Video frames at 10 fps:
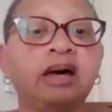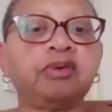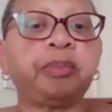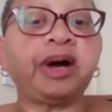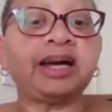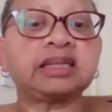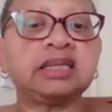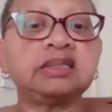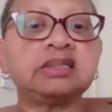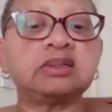a
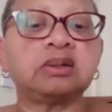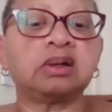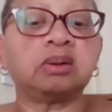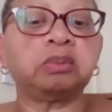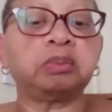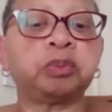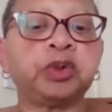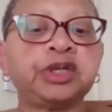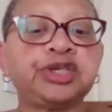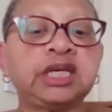practice
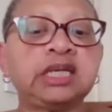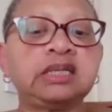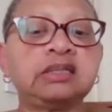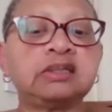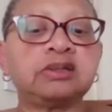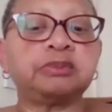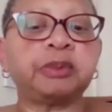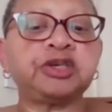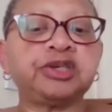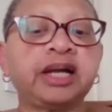which is
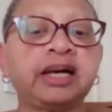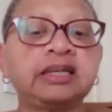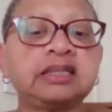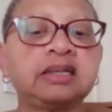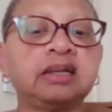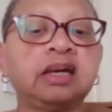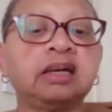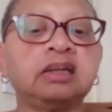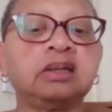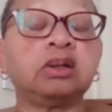specializing
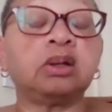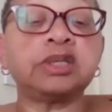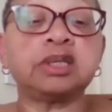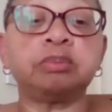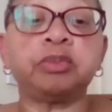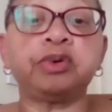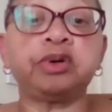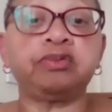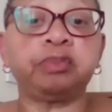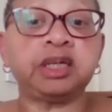in loss and
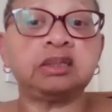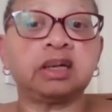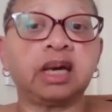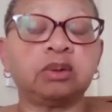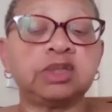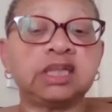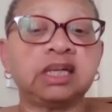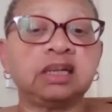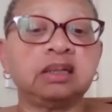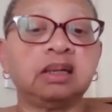bereavement
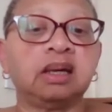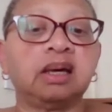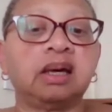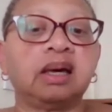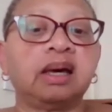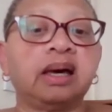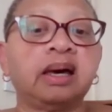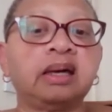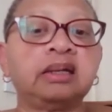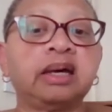counseling.
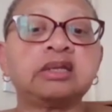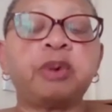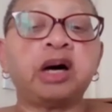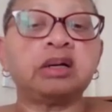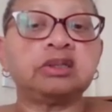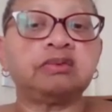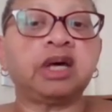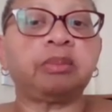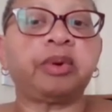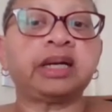And as part of
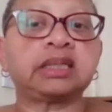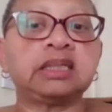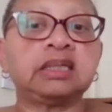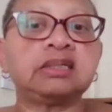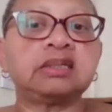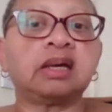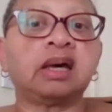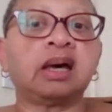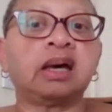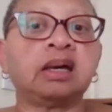that practice,
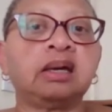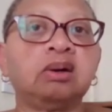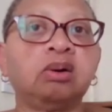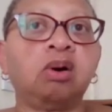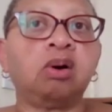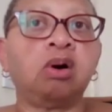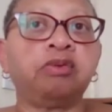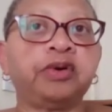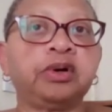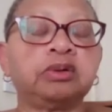I
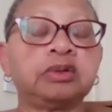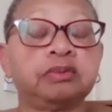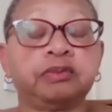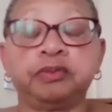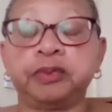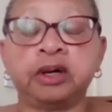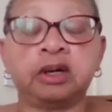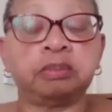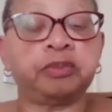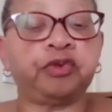offer
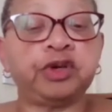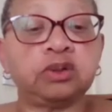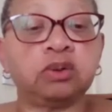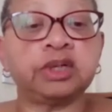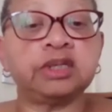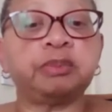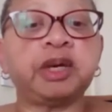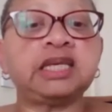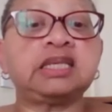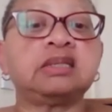free talking
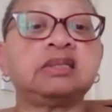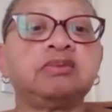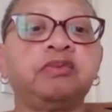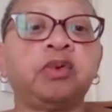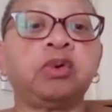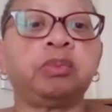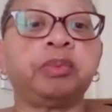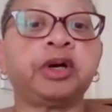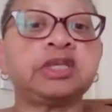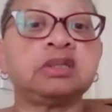spaces for
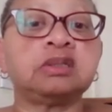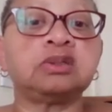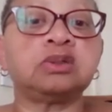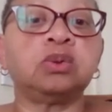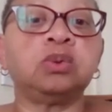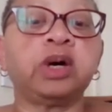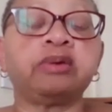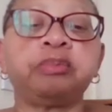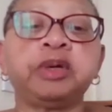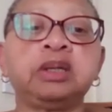persons who
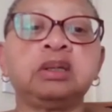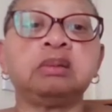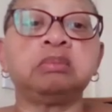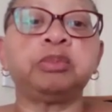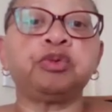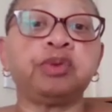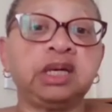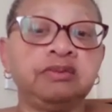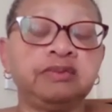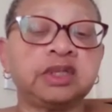have been
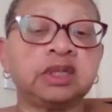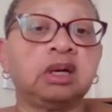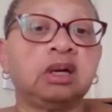bereaved